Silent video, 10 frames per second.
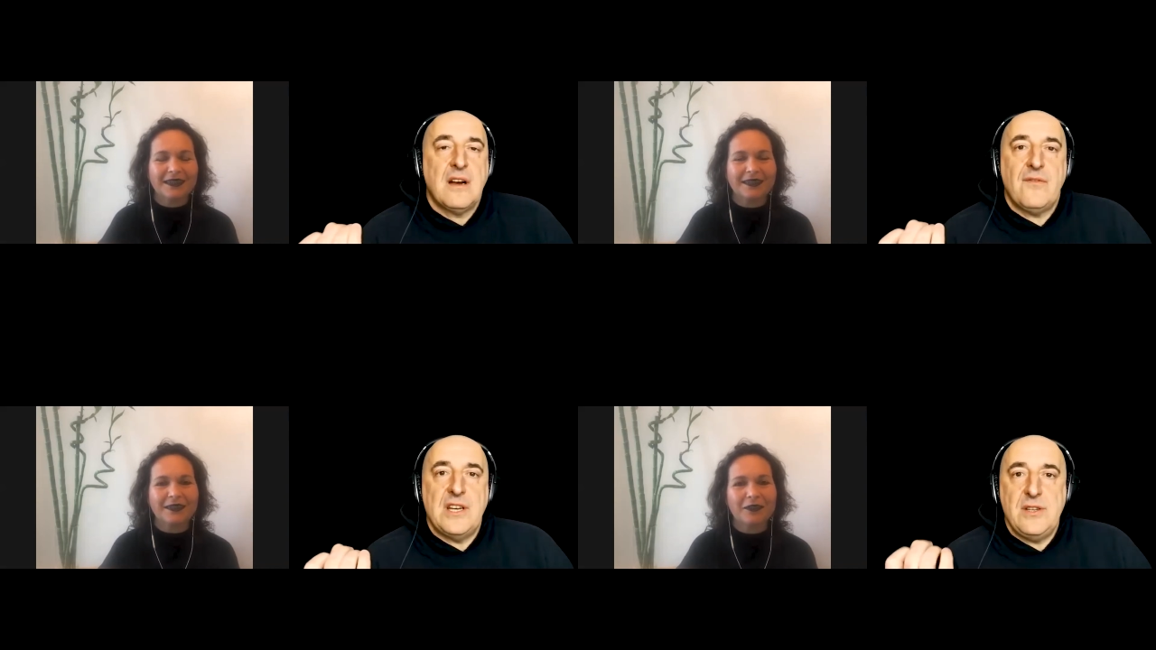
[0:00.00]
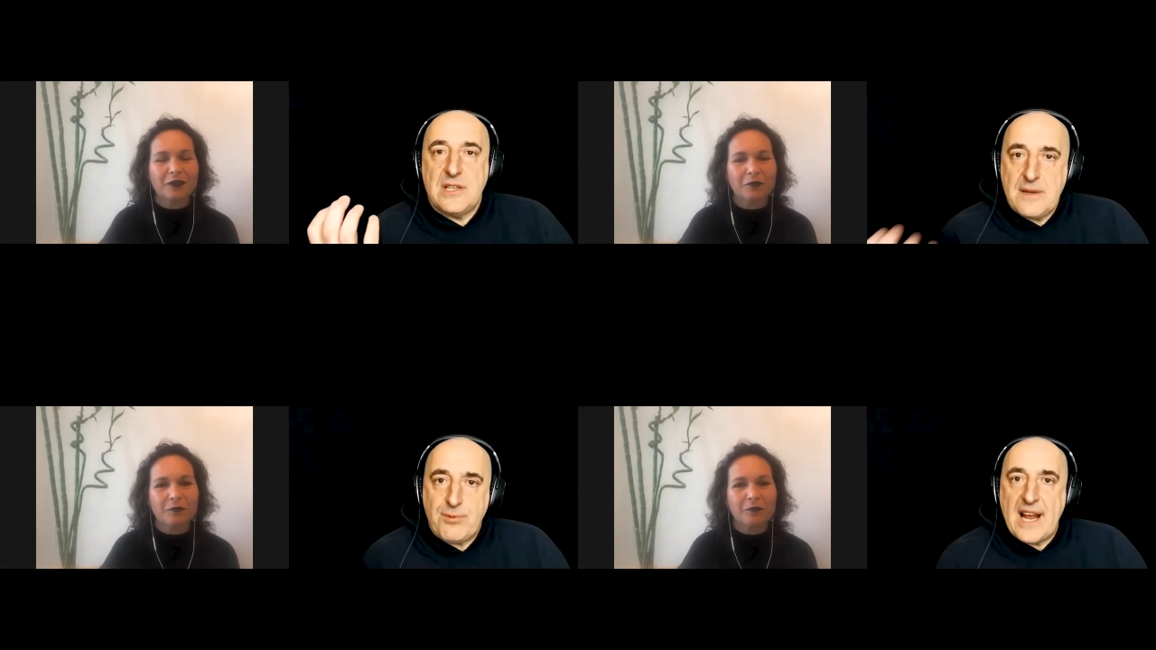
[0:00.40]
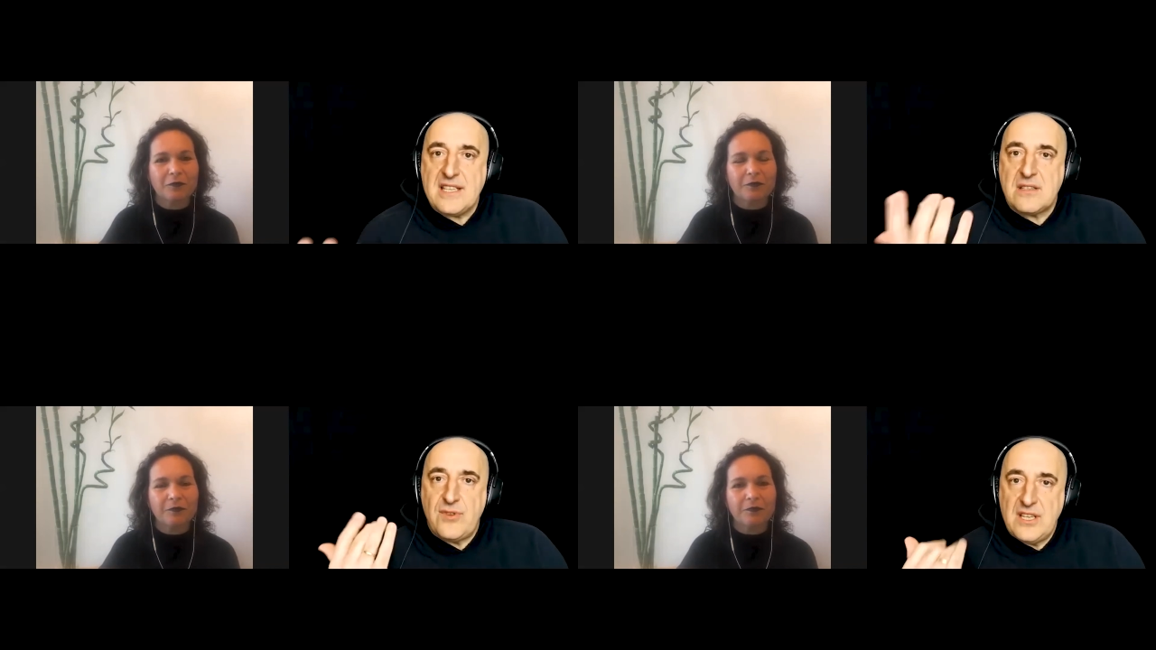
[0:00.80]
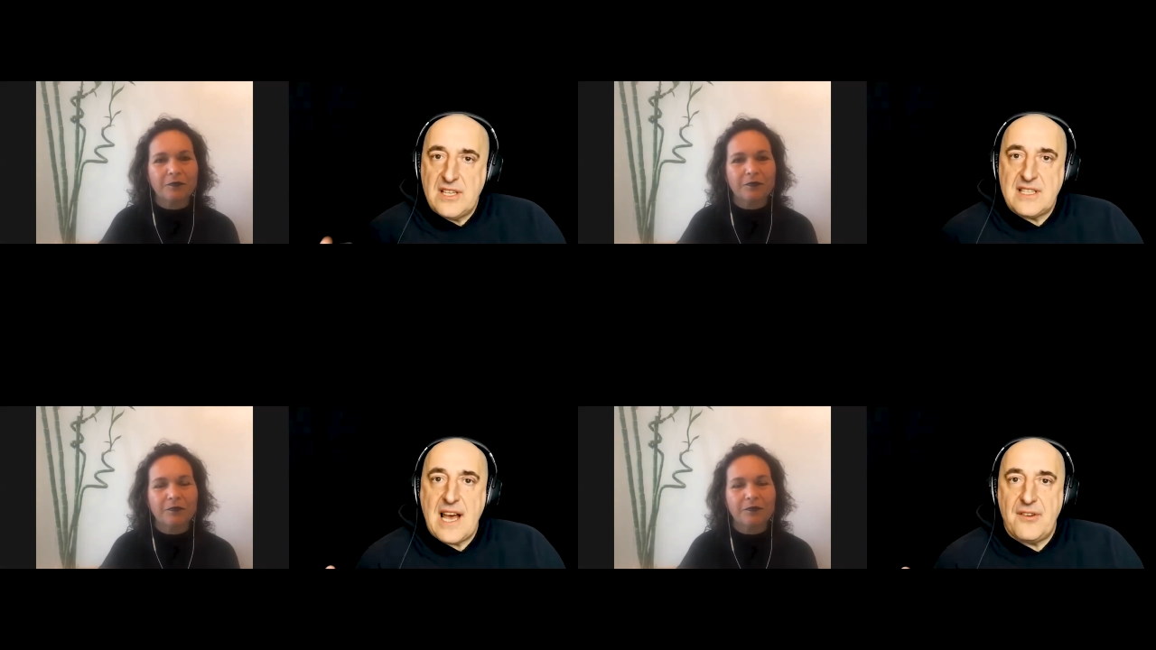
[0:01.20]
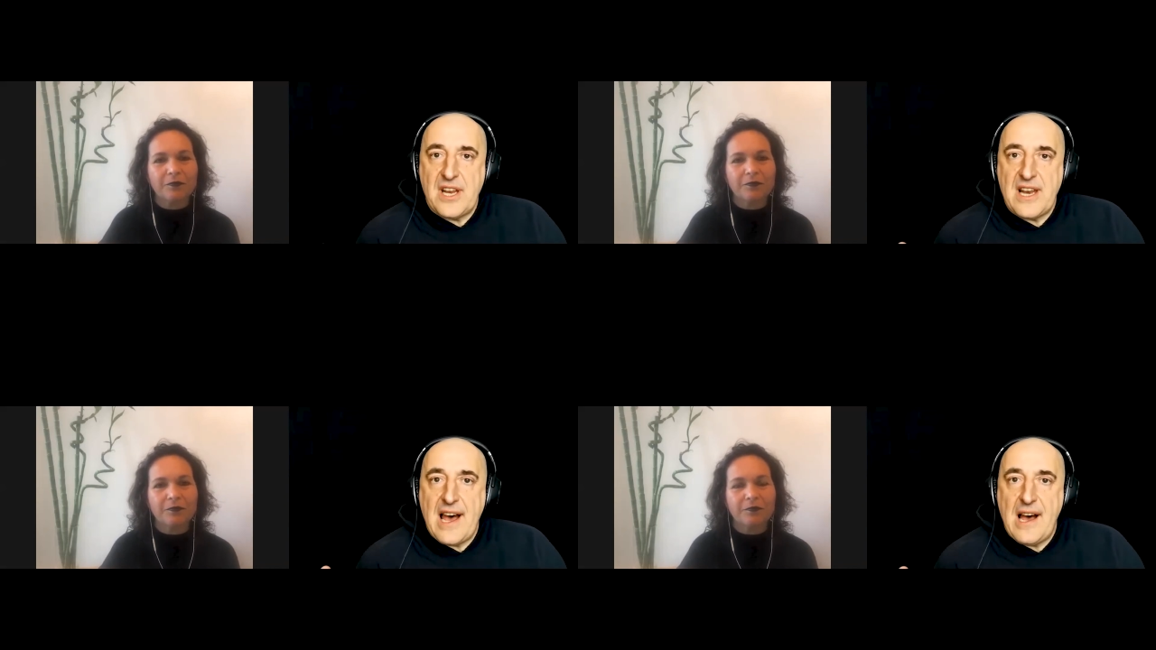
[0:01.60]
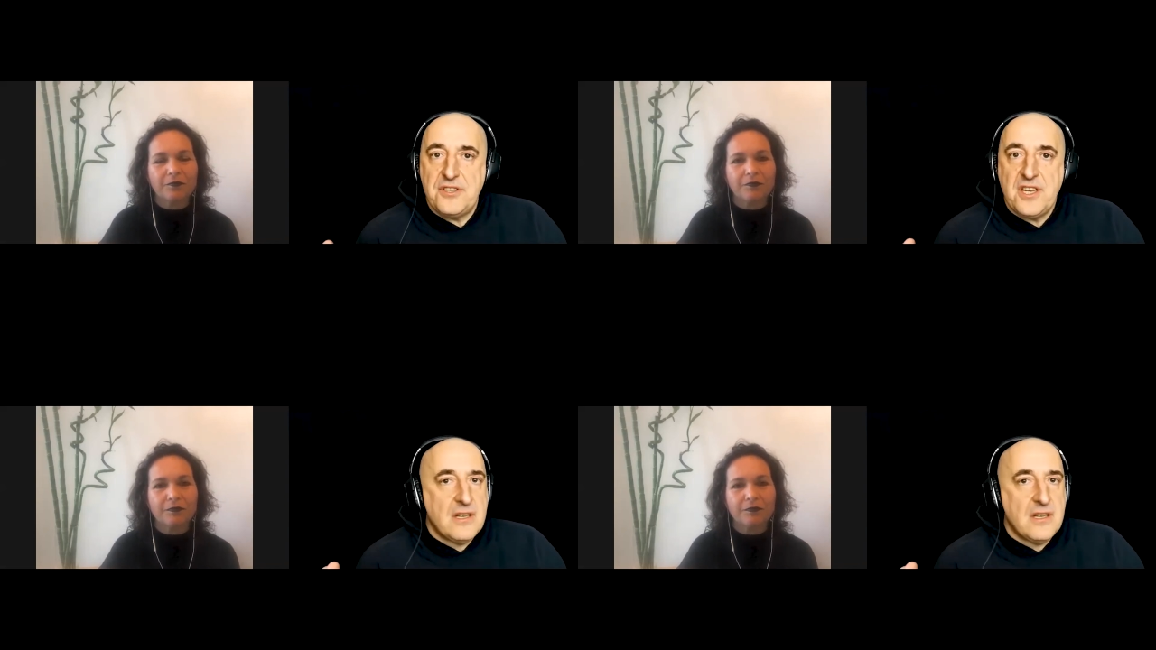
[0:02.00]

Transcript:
Speaker 1: when you're depressed, when you're down and out,